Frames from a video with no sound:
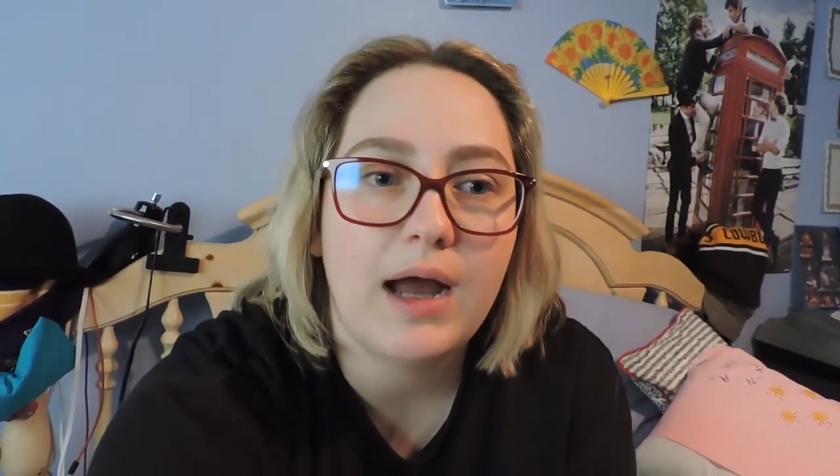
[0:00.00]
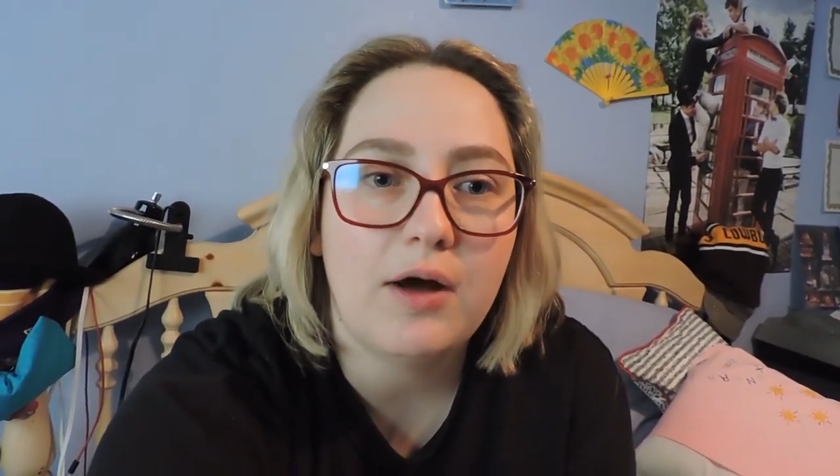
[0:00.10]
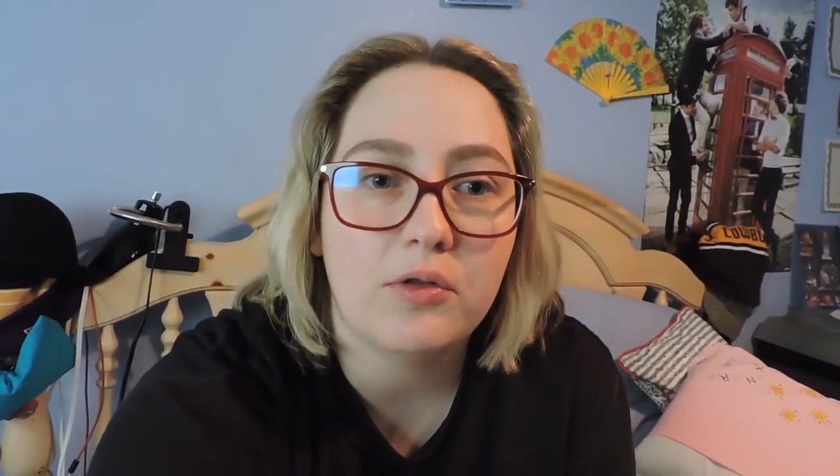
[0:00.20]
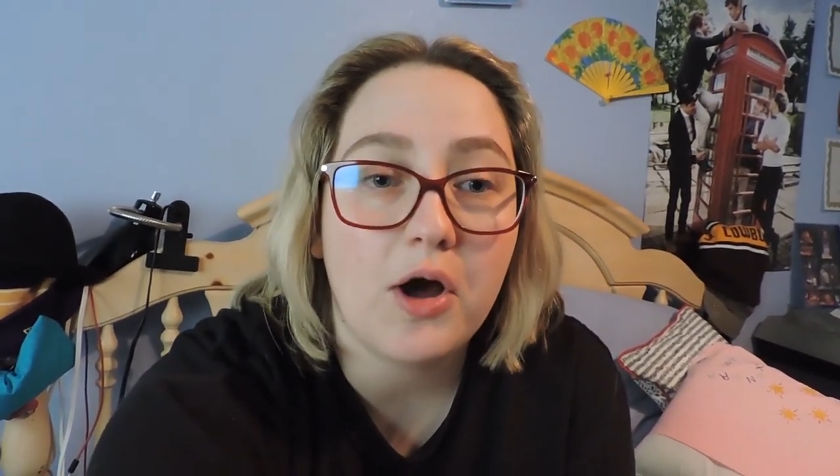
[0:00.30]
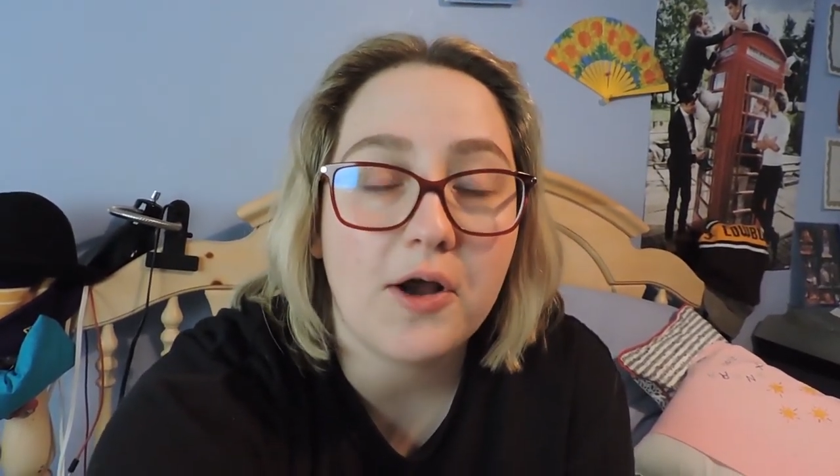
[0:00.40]

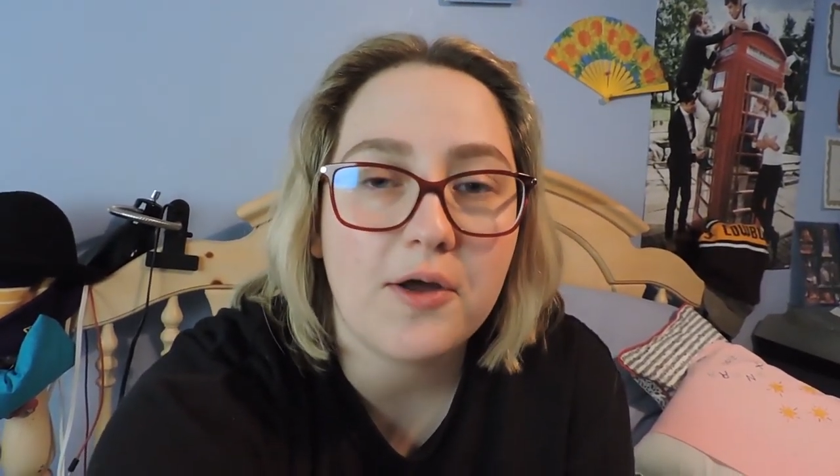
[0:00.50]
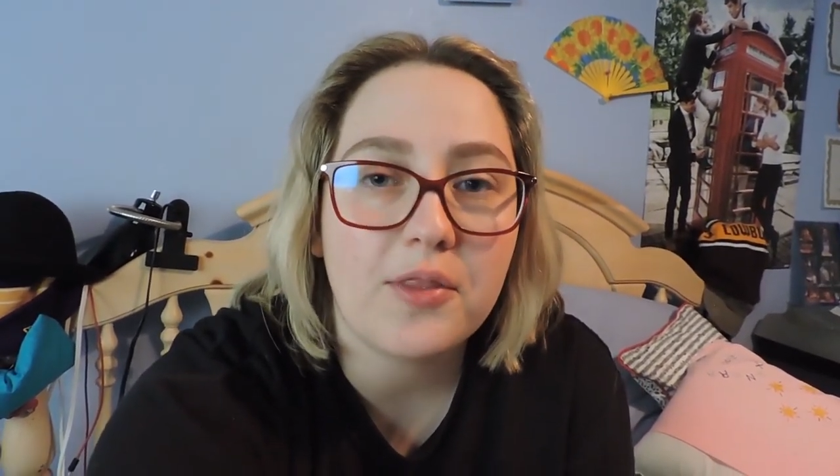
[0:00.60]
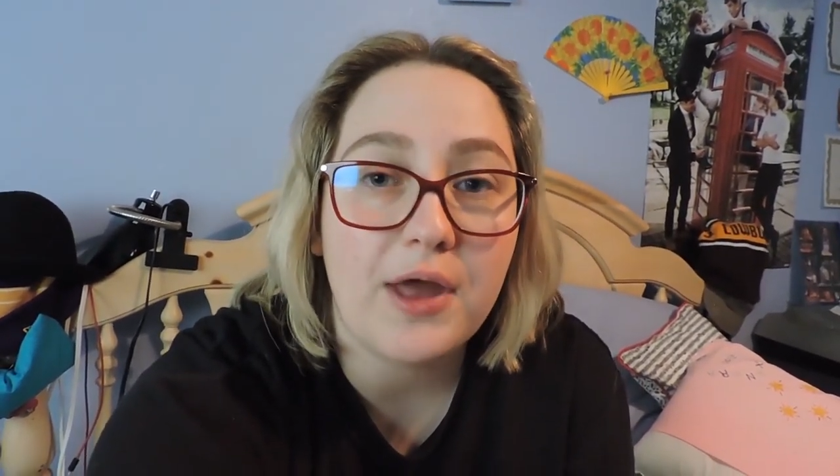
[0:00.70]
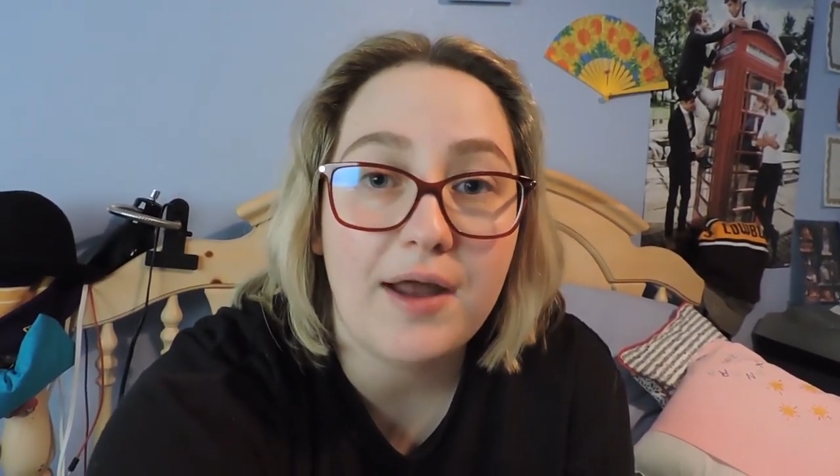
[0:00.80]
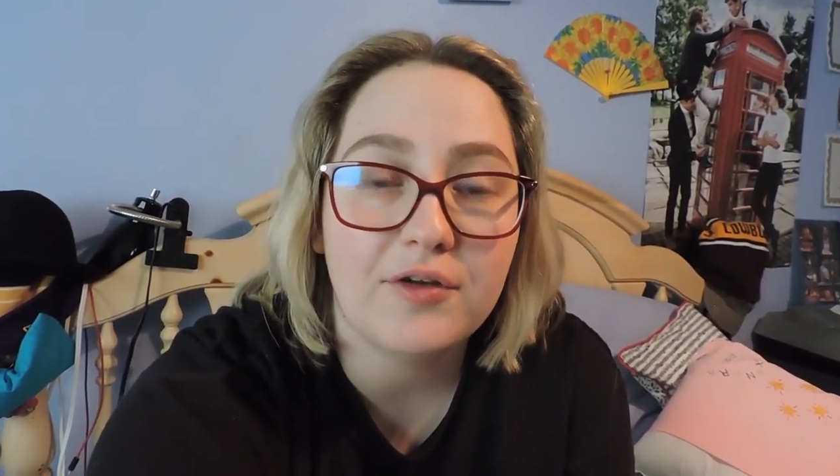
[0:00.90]
how long
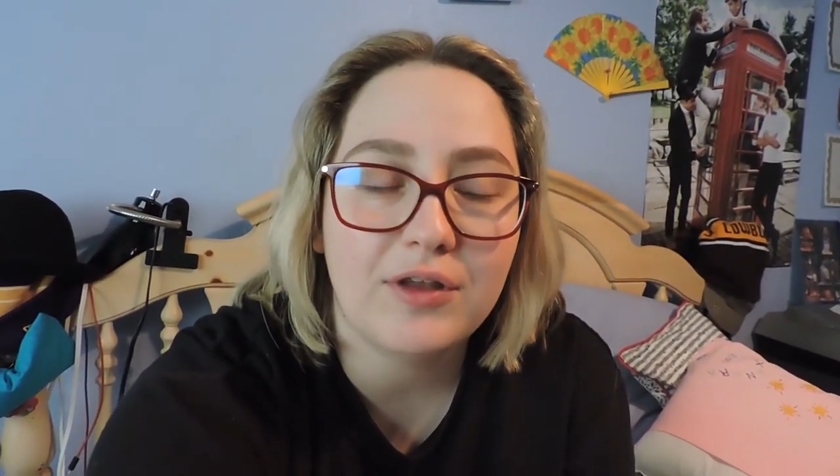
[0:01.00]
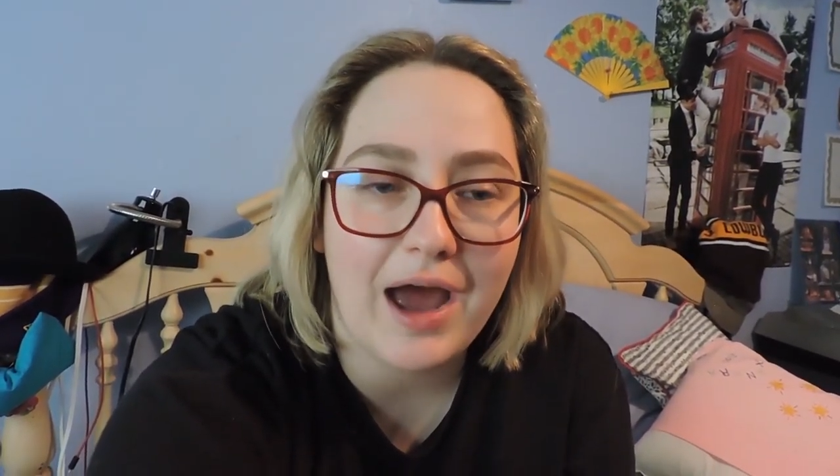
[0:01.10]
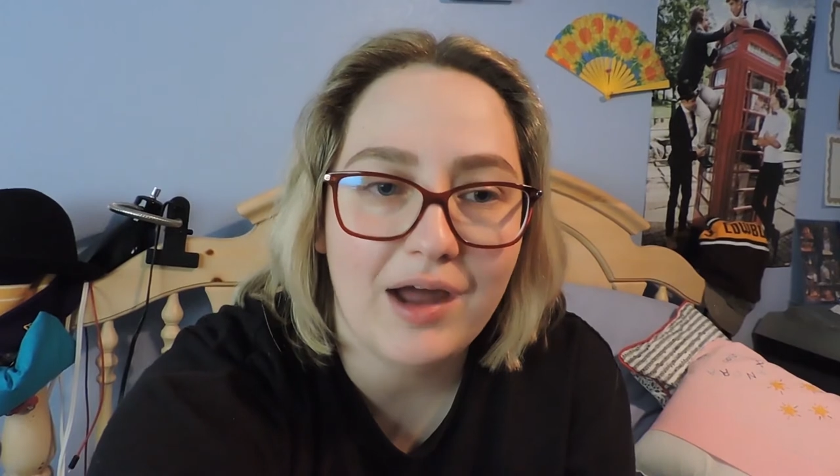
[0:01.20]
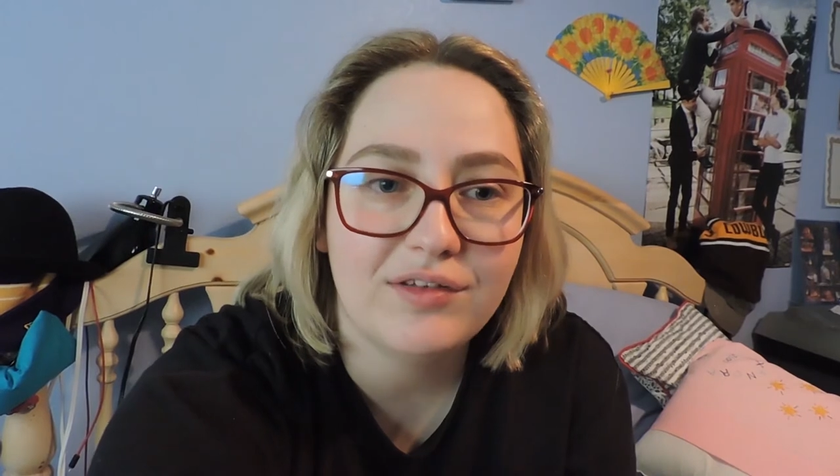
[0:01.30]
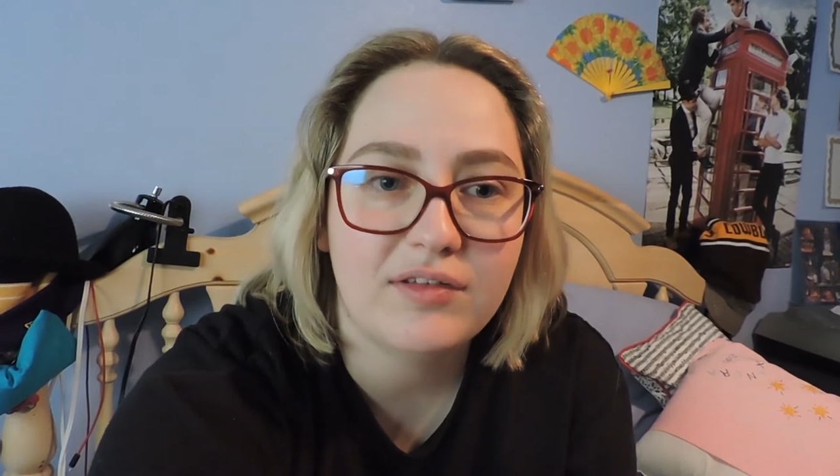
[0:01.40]
that
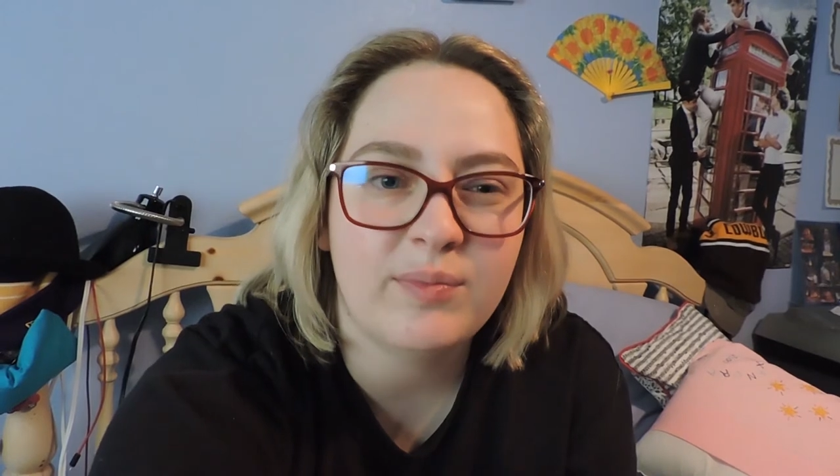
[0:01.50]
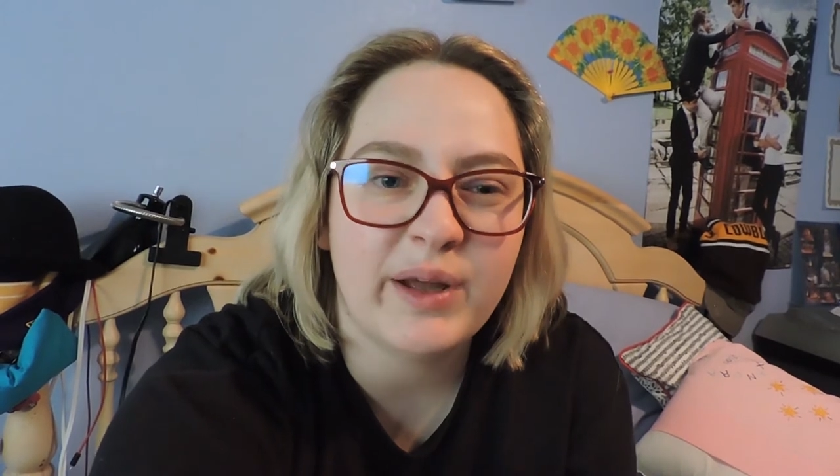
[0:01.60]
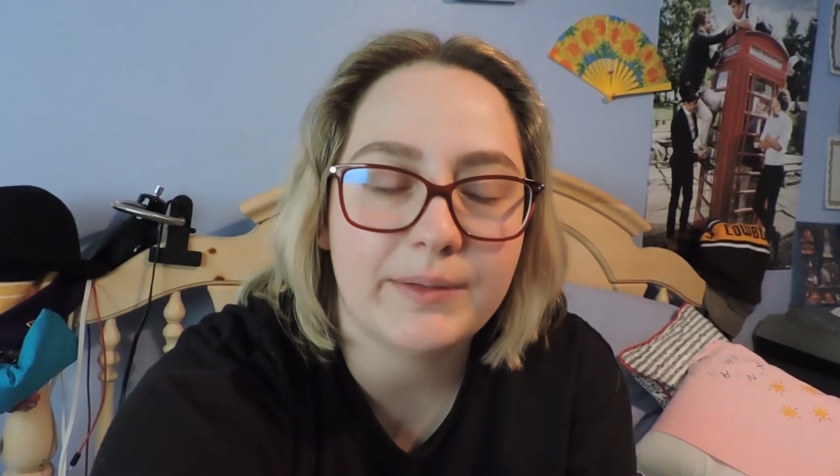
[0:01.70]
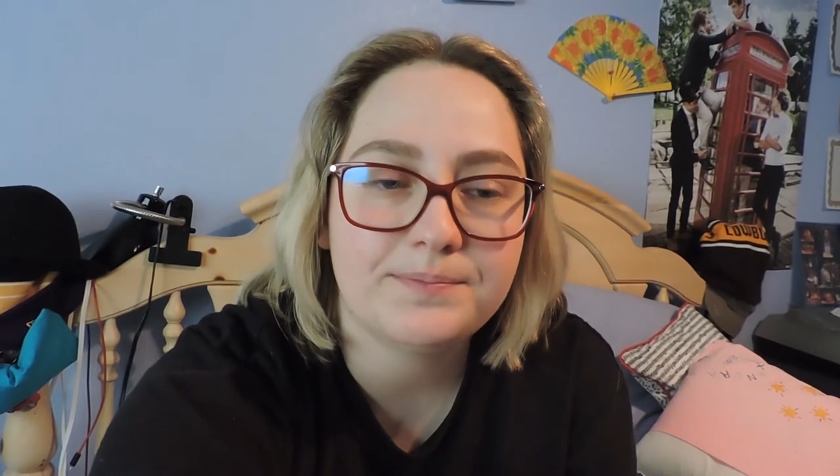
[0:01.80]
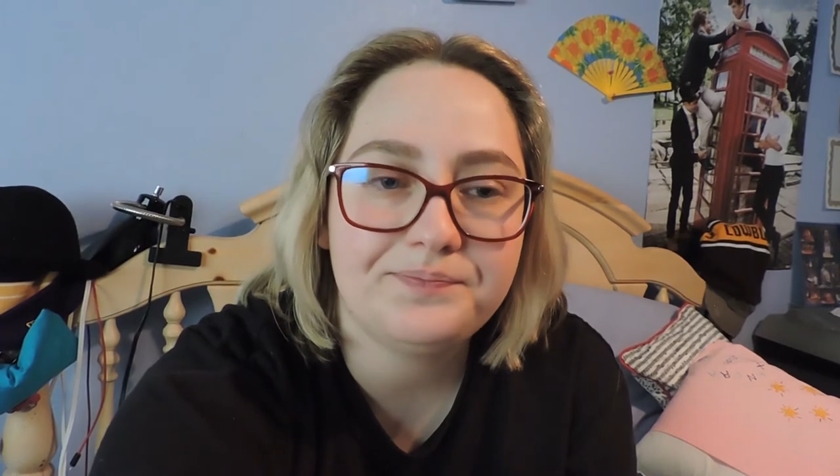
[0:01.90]
lasts but